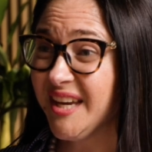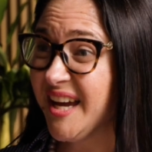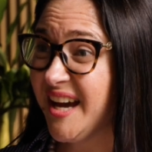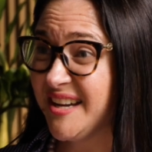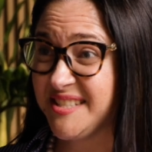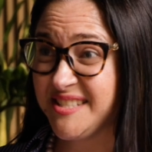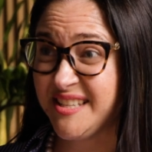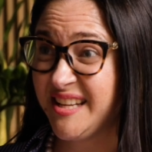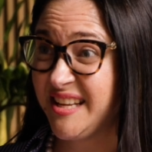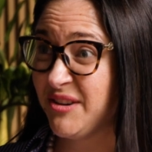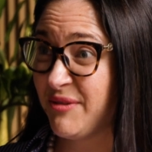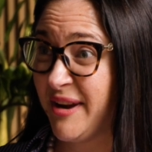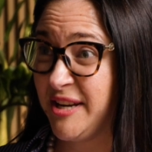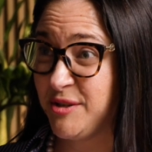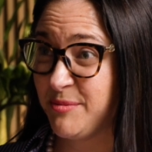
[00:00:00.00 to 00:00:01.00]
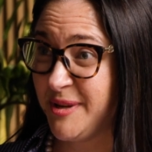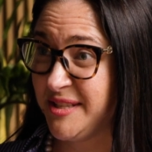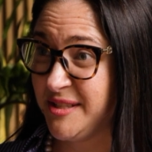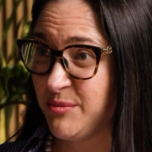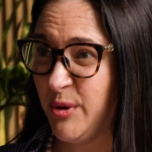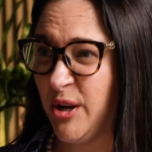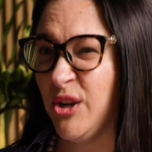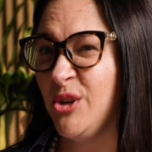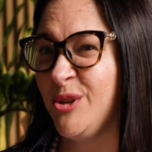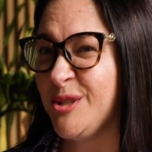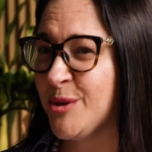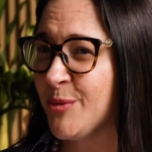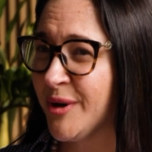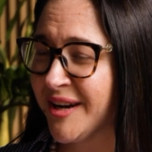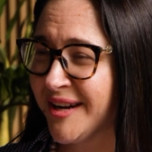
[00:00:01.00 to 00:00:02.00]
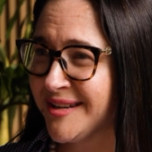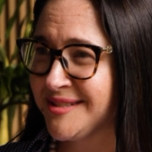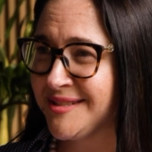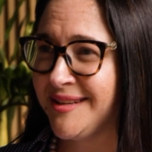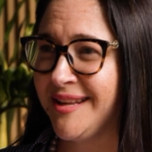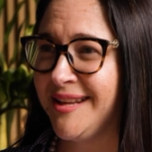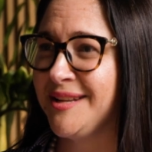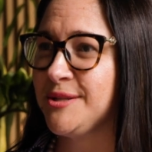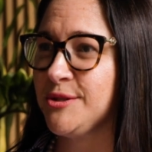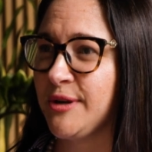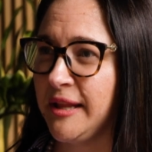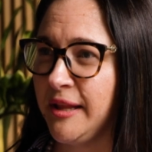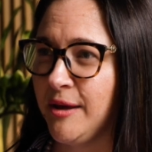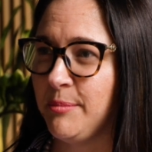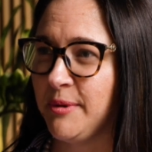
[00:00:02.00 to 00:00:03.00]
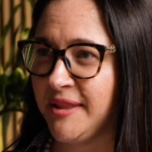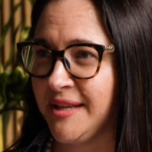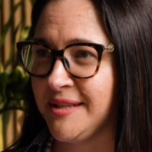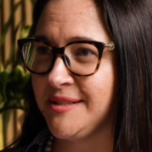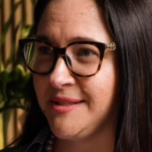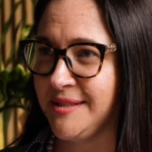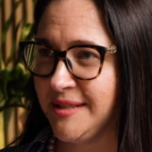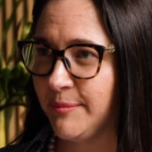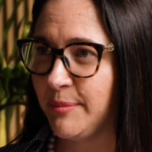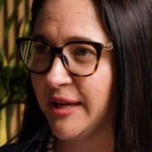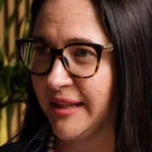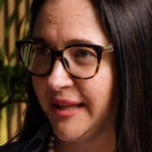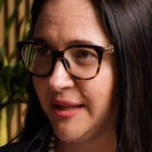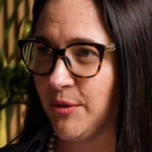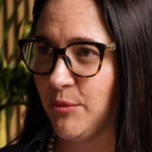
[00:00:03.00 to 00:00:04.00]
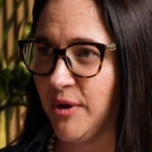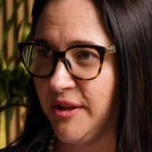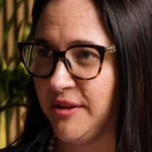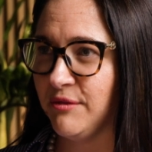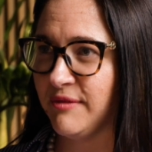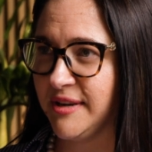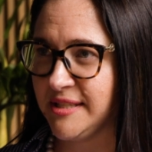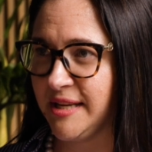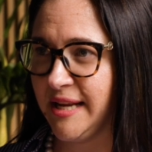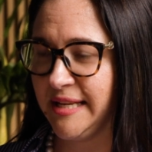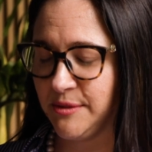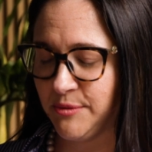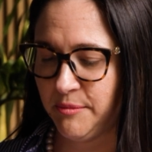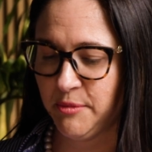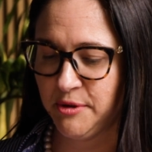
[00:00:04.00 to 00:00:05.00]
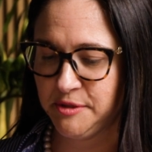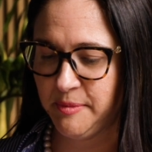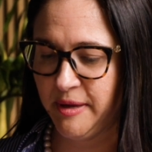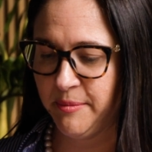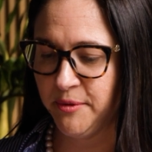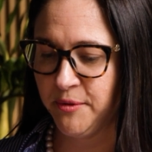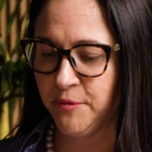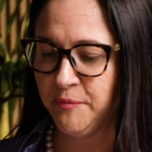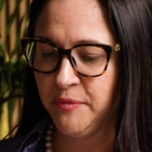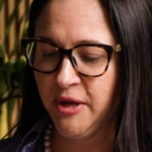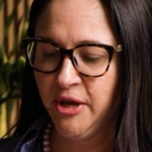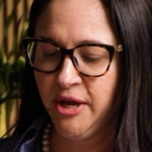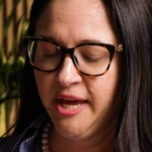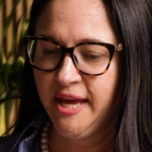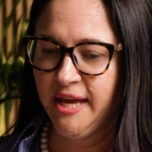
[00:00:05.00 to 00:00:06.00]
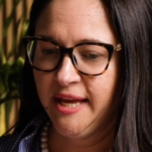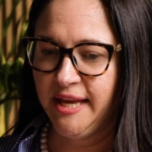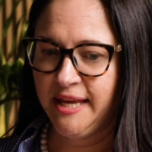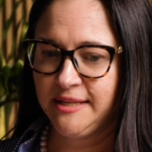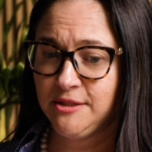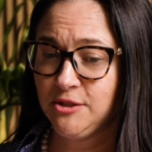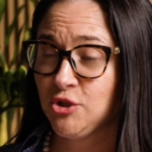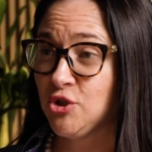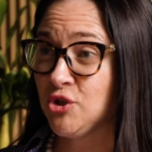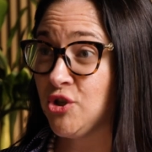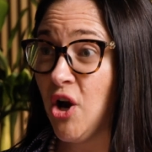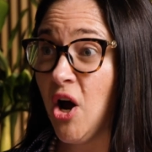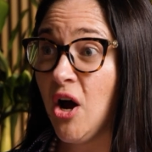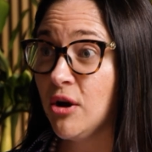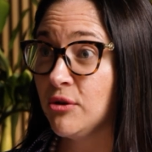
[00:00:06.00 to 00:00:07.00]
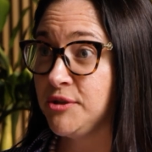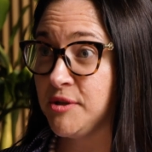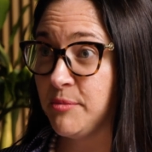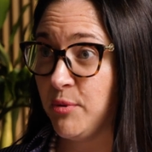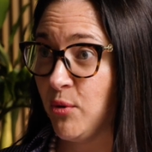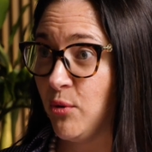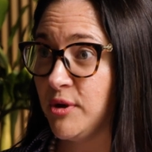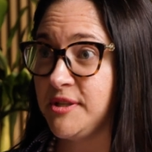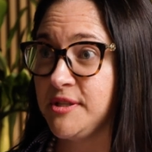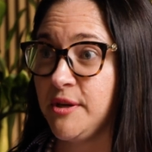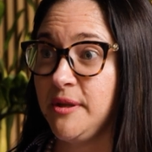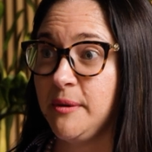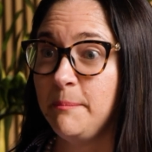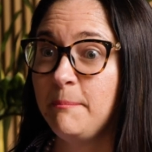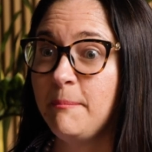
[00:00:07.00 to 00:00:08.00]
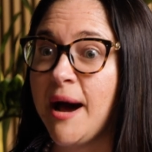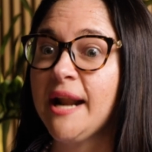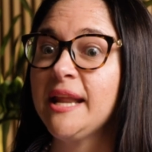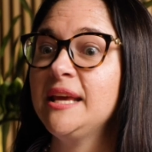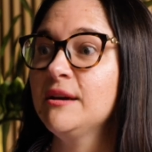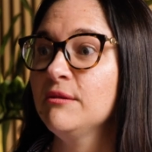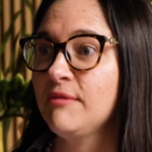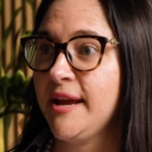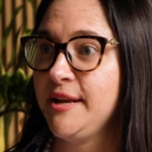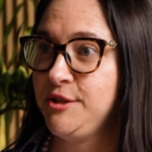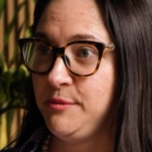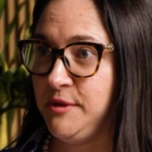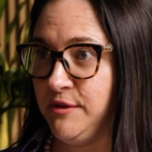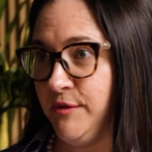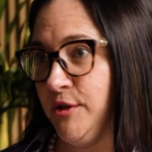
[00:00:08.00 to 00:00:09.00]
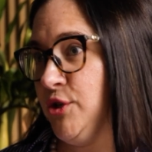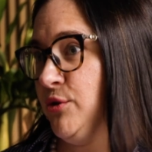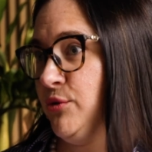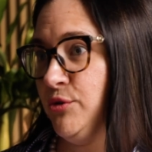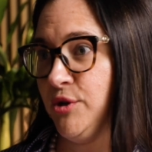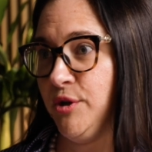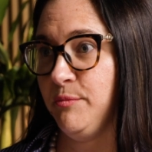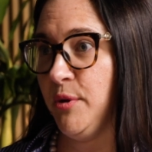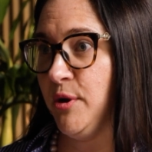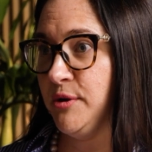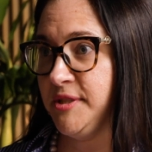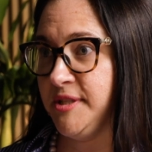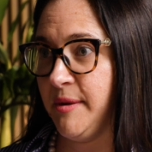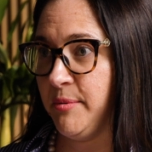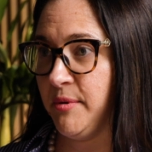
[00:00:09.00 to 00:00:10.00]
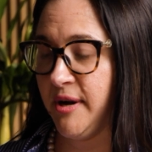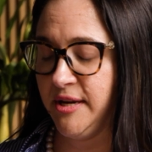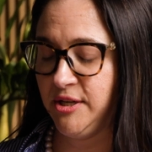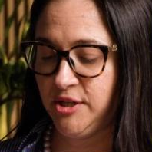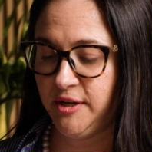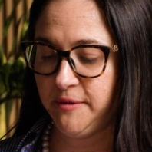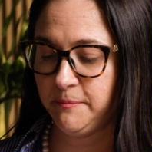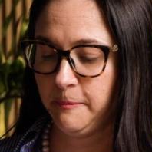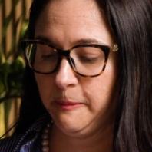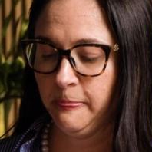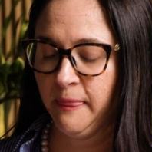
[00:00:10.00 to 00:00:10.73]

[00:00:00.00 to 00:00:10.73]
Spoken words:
Custody arrangements. We don't use the word custody in Australia, but that's typically the word that resonates with most people. It's child support, so the money arrangements for children post-separation.